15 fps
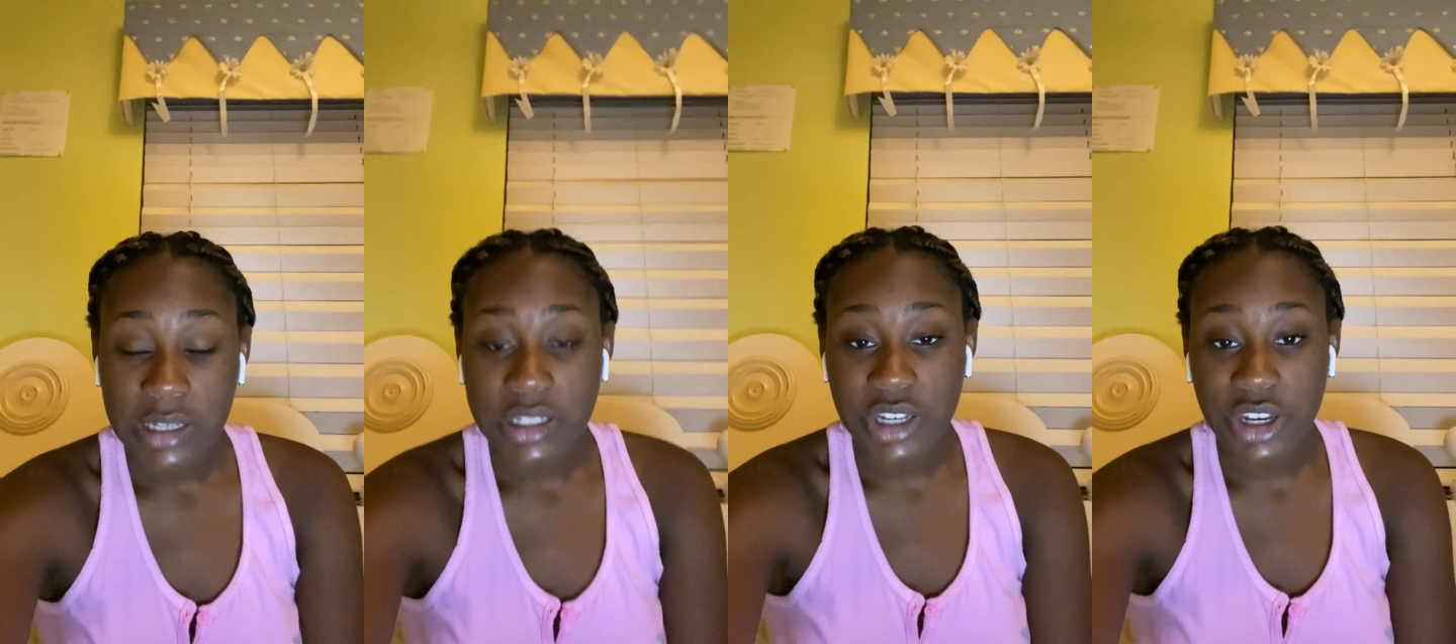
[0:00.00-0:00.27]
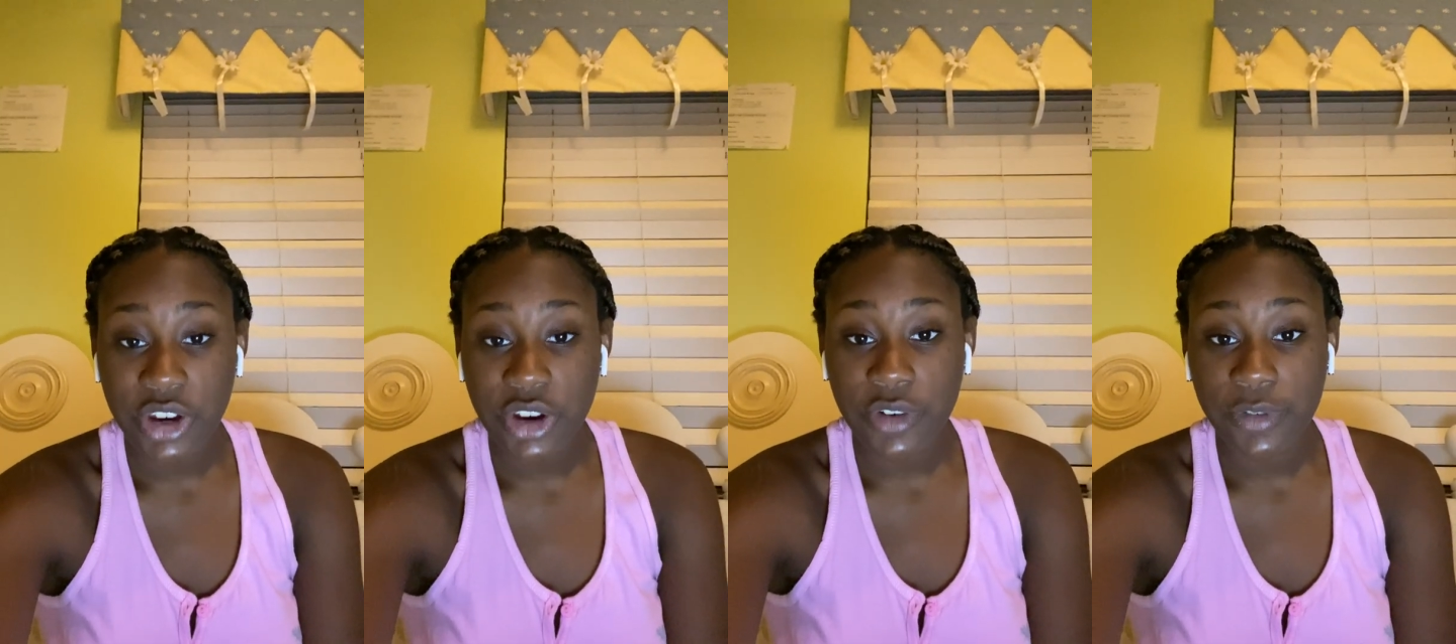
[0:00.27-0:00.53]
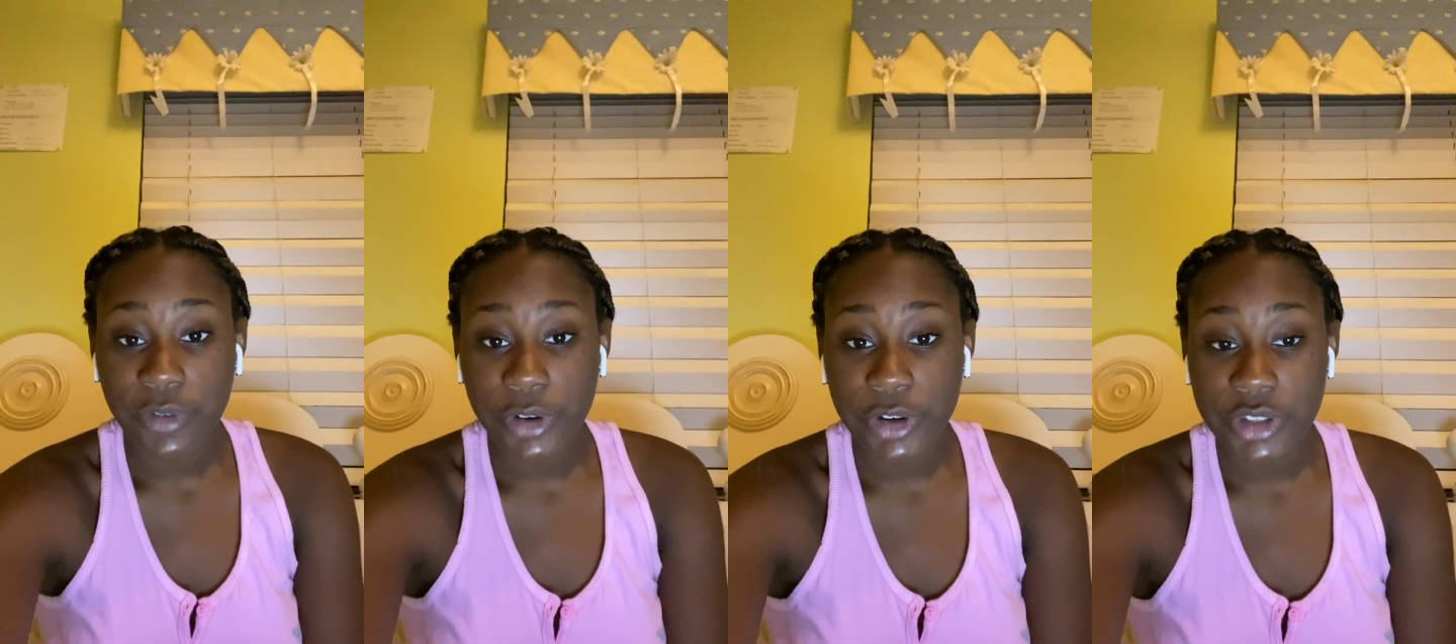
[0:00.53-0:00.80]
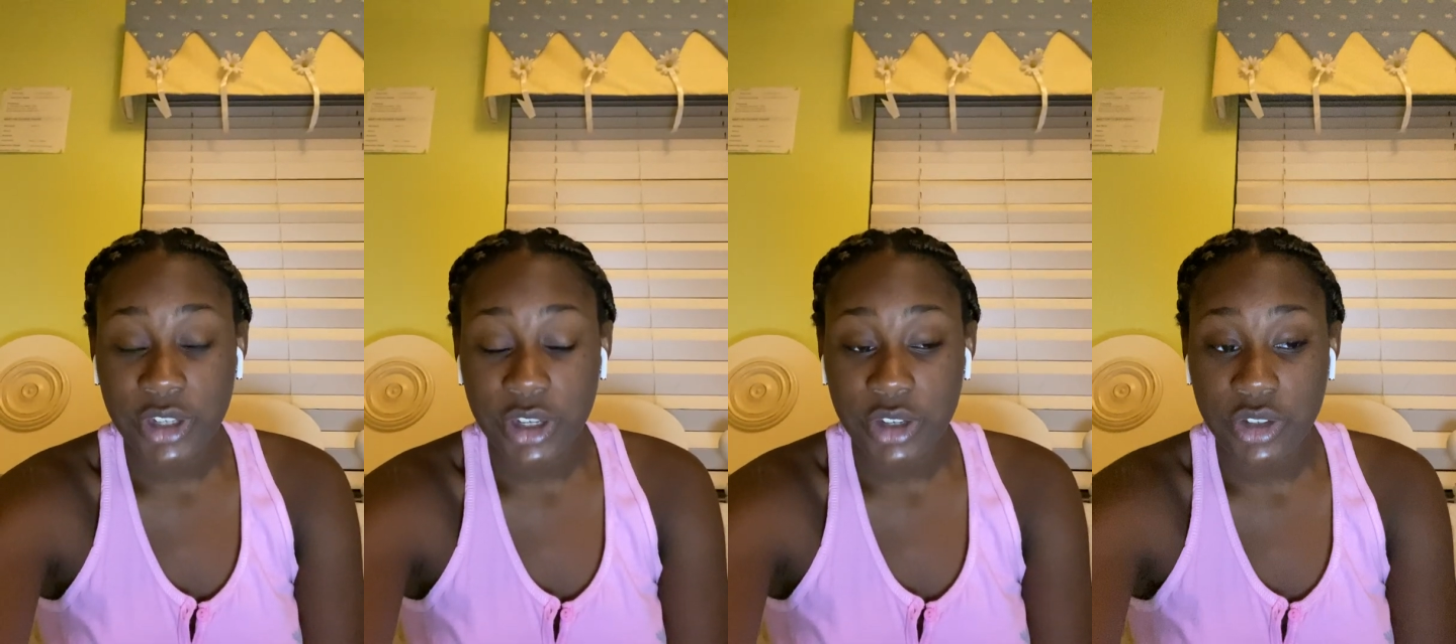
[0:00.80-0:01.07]
Tinker
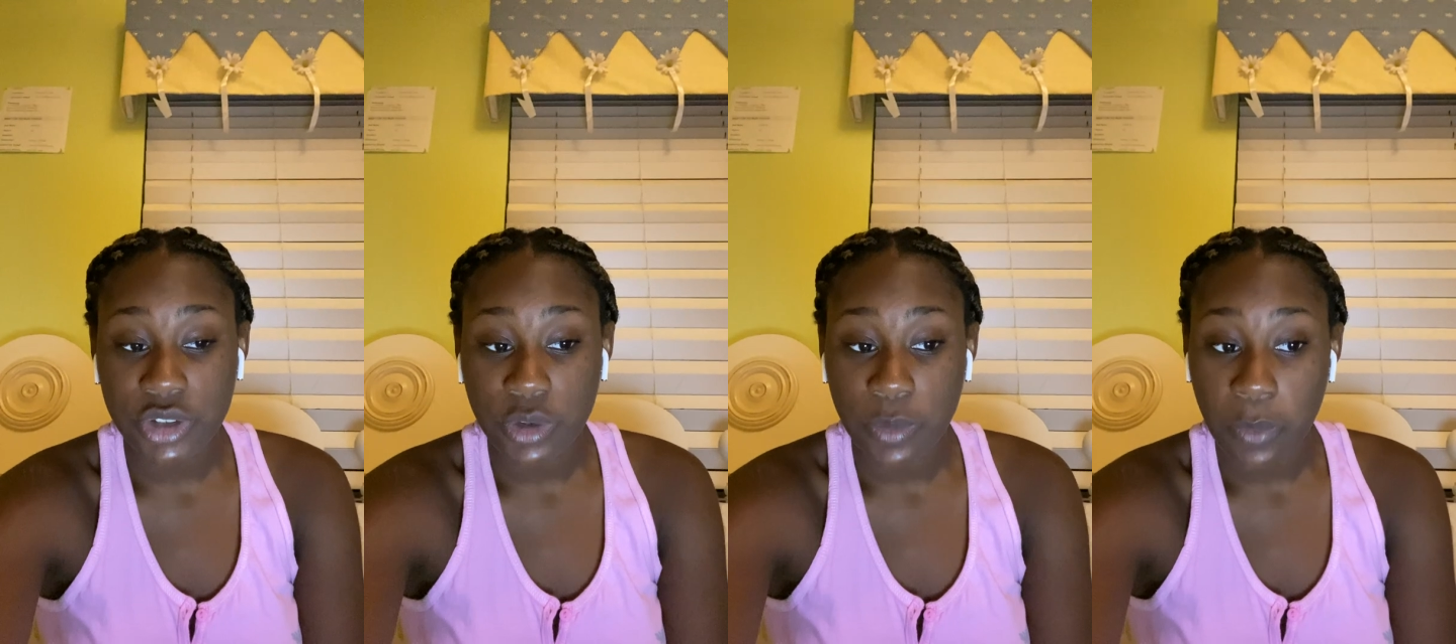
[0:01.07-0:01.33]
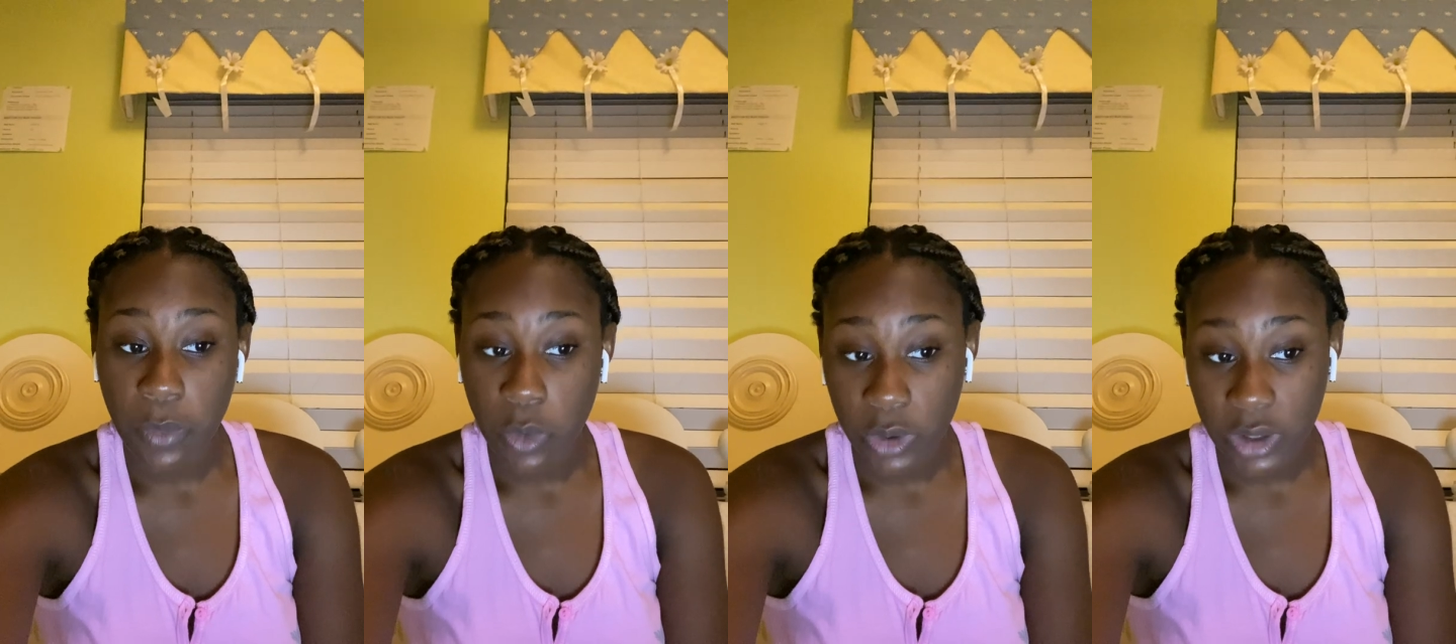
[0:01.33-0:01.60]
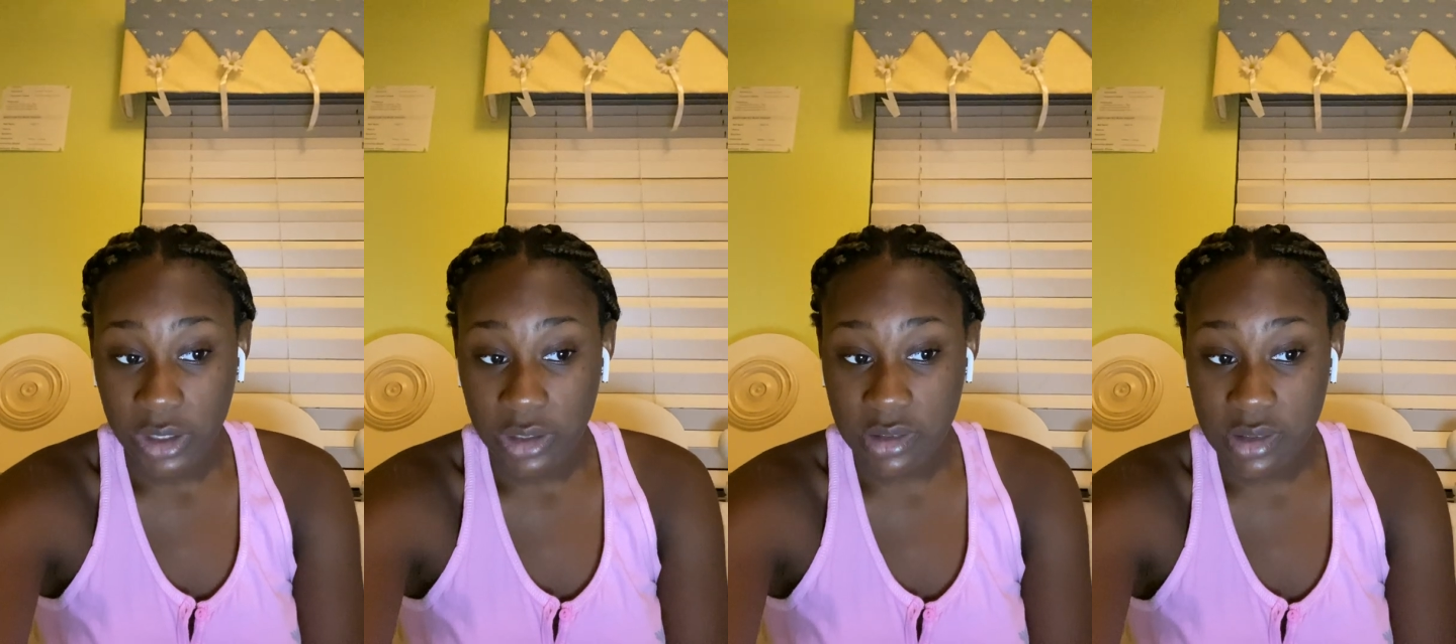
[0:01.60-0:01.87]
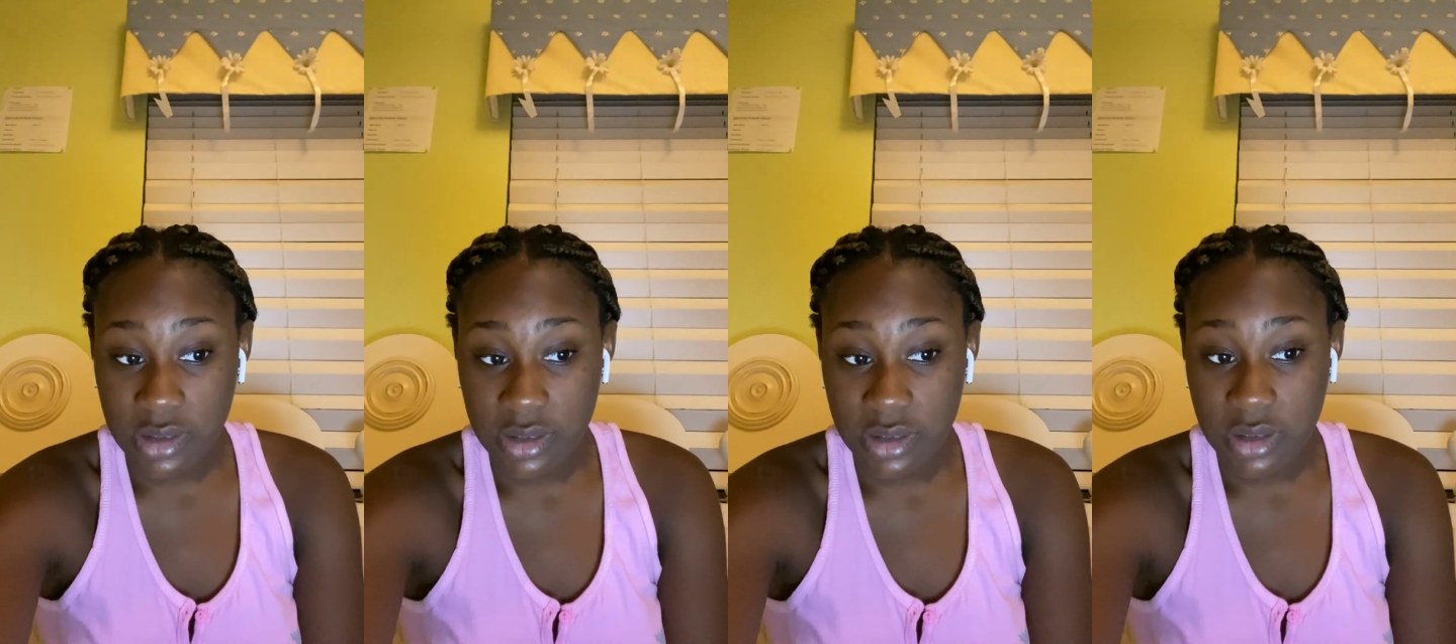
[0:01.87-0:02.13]
versus Des
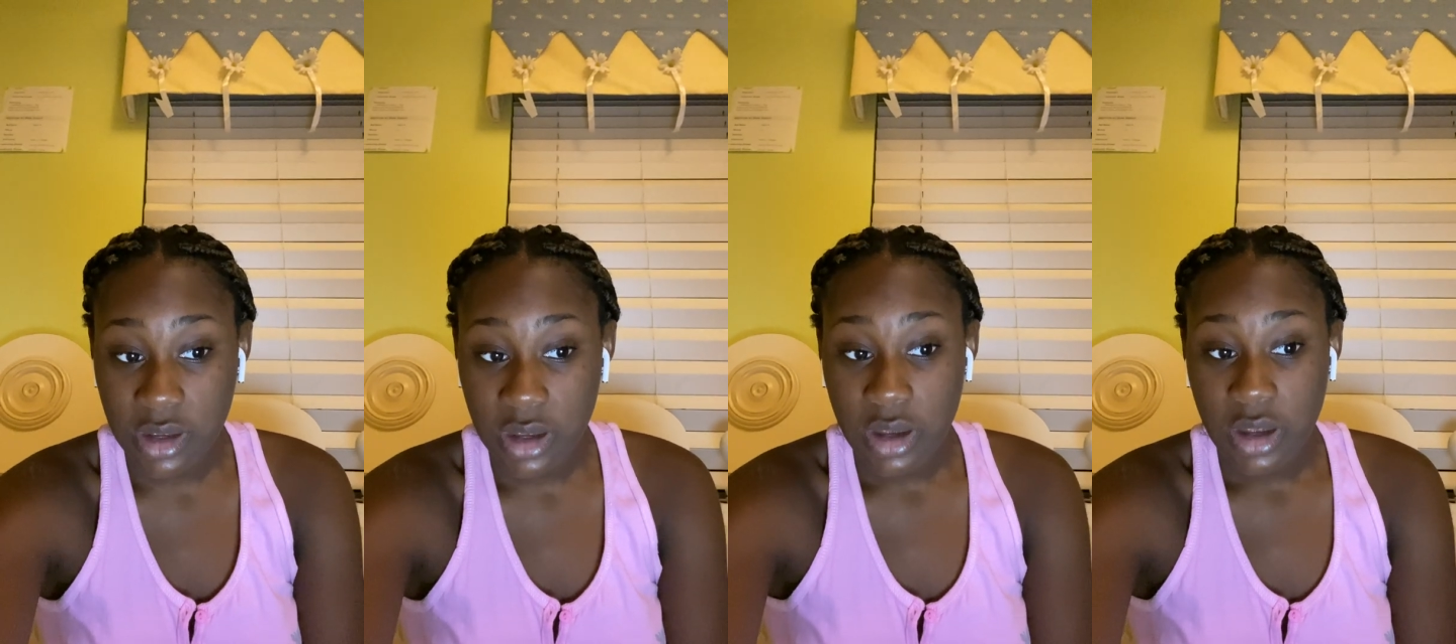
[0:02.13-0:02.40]
Moines